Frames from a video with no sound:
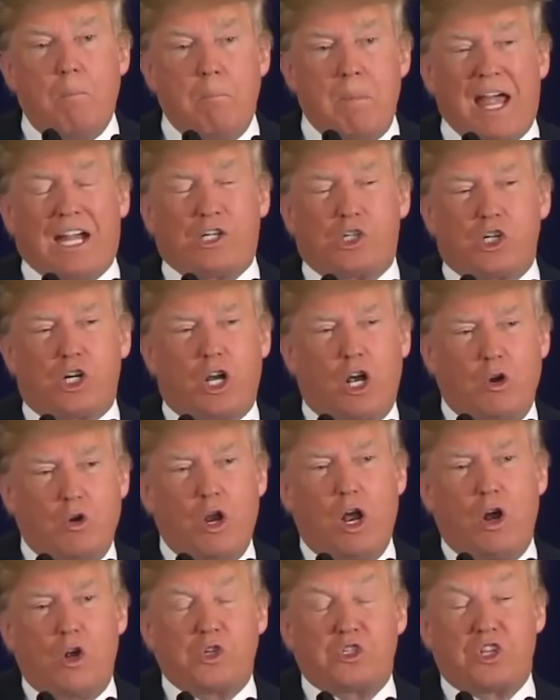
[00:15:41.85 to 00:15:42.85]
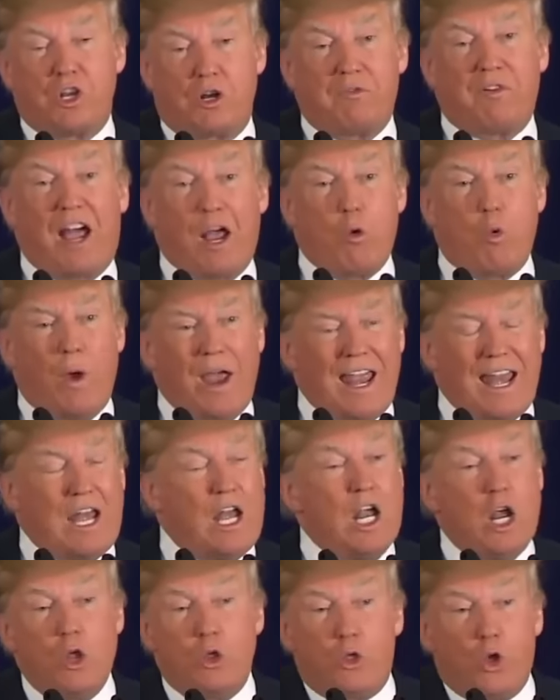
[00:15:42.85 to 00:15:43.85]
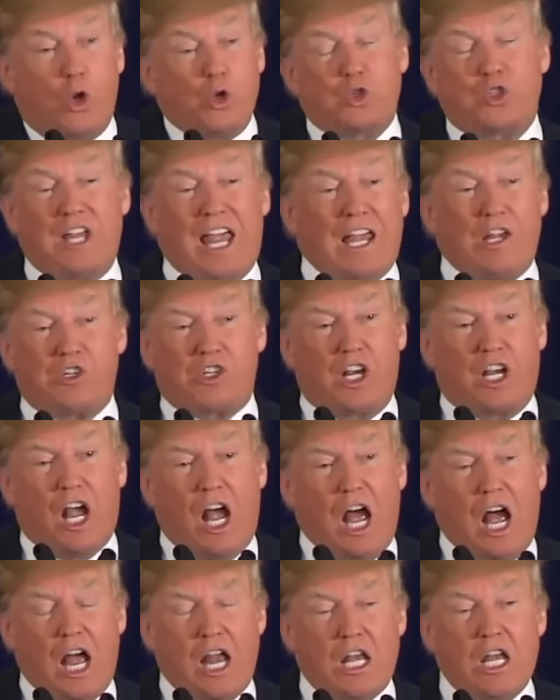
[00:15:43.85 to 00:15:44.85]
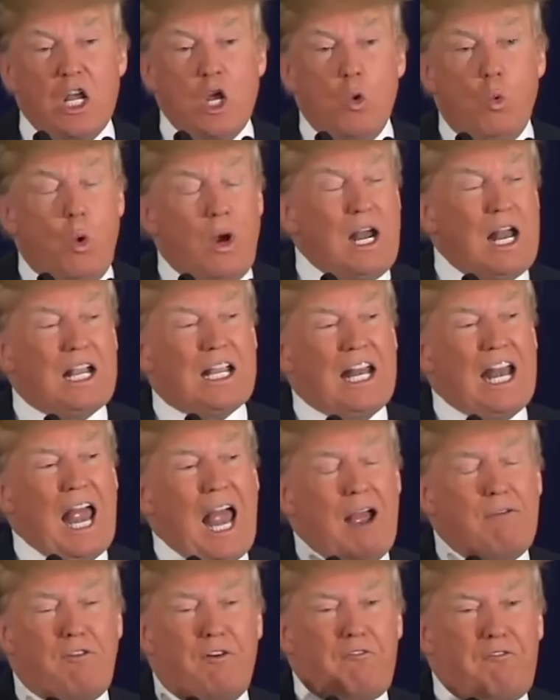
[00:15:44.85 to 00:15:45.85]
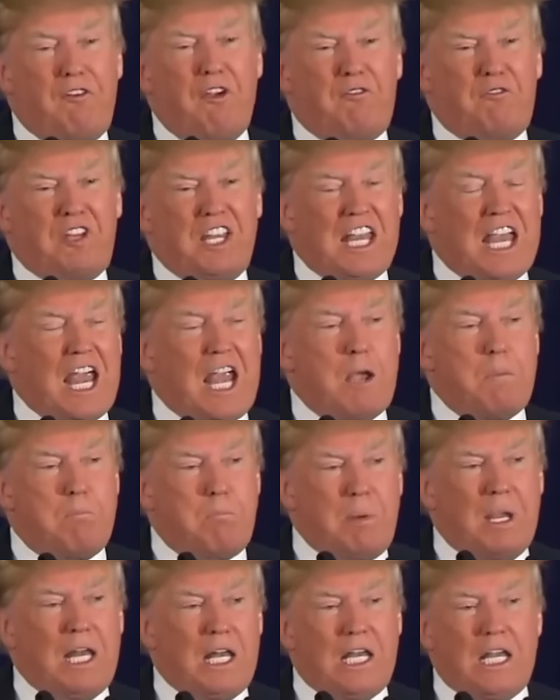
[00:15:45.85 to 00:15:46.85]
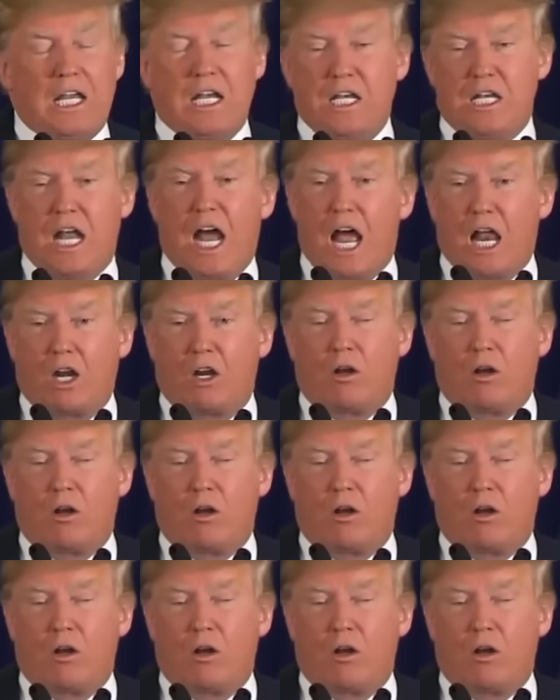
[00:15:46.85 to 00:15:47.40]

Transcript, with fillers: Mexico knows that if I win, those days are gone. We're not going to have a $58 billion